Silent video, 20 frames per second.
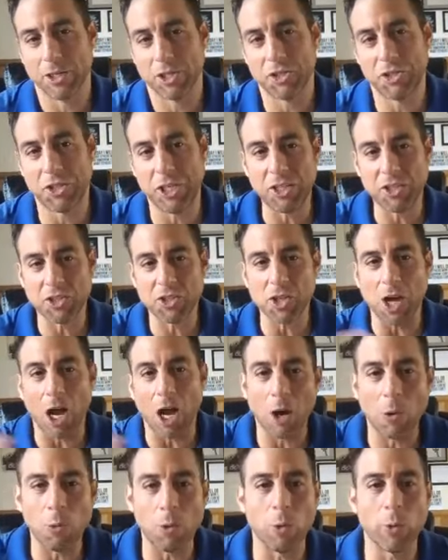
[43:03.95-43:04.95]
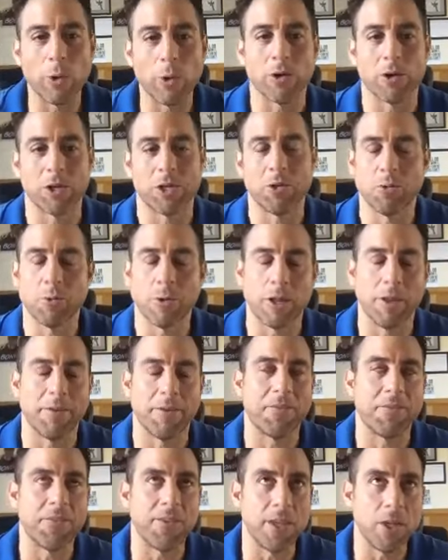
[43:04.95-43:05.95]
She saw she was one of the
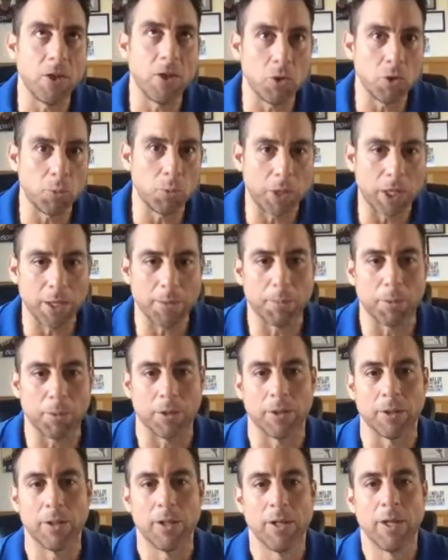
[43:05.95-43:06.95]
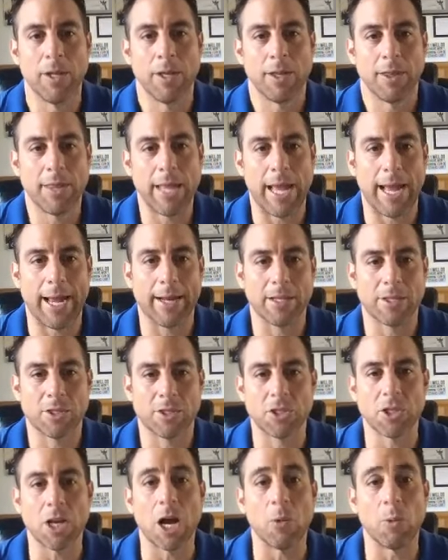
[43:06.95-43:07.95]
few people that
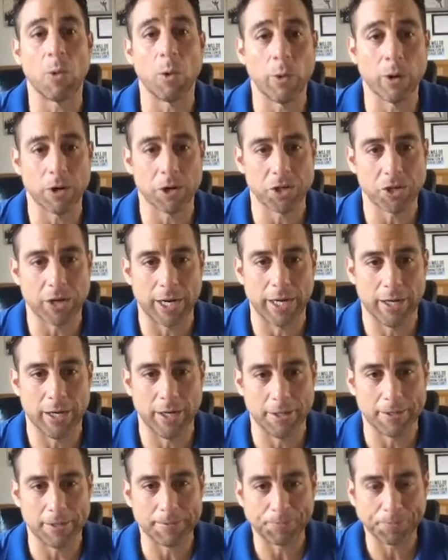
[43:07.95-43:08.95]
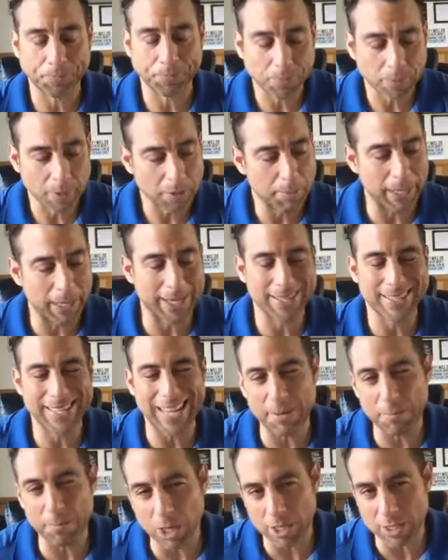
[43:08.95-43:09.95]
saw what we were trying to do. Making
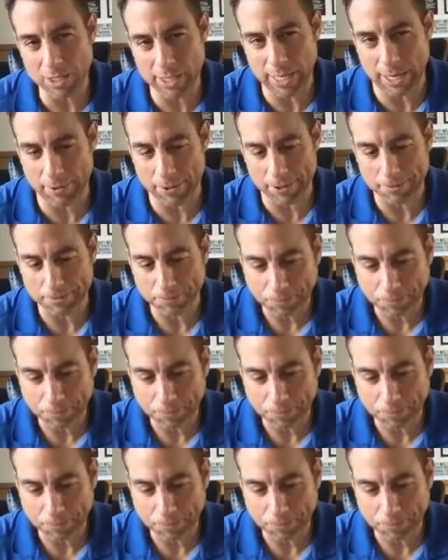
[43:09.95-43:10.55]
$10 an hour,